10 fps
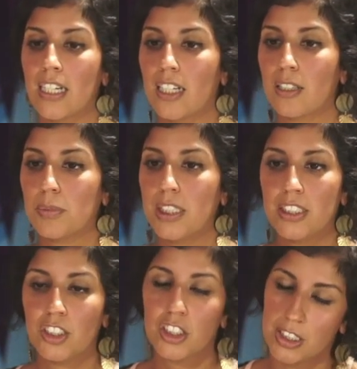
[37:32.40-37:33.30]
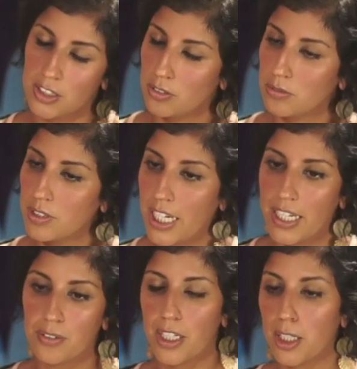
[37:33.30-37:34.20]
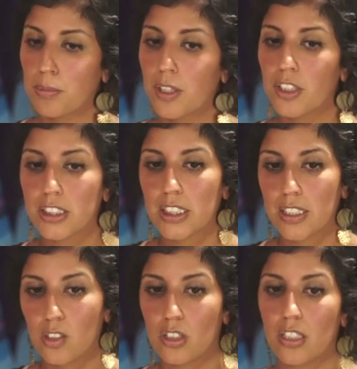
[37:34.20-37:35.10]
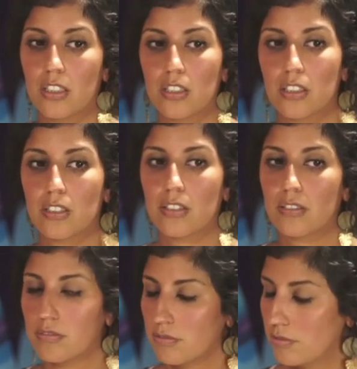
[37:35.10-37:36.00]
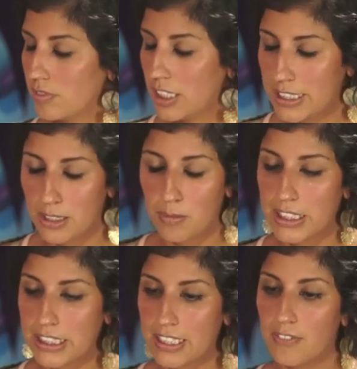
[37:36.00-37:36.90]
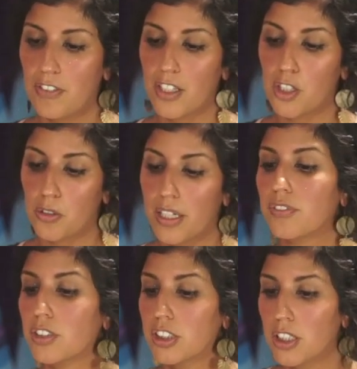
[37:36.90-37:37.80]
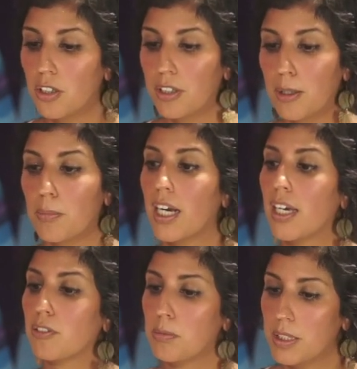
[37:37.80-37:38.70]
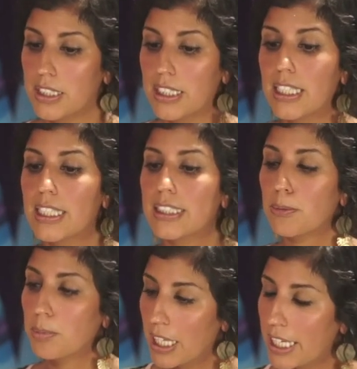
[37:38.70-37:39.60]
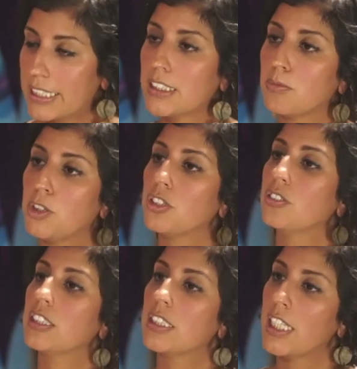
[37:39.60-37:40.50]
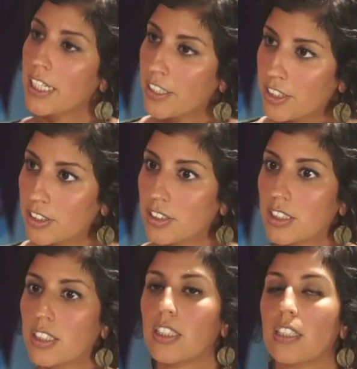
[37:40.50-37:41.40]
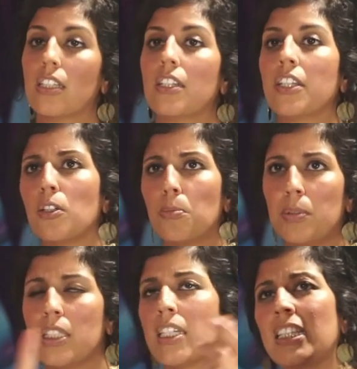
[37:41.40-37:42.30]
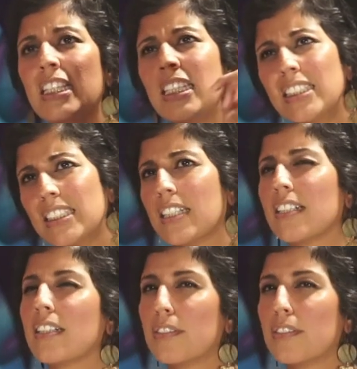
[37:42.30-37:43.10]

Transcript: He's just a rad person. He's amazing. Very grateful to know him. But I will be supplying some juice there. There'll be, I think it's like a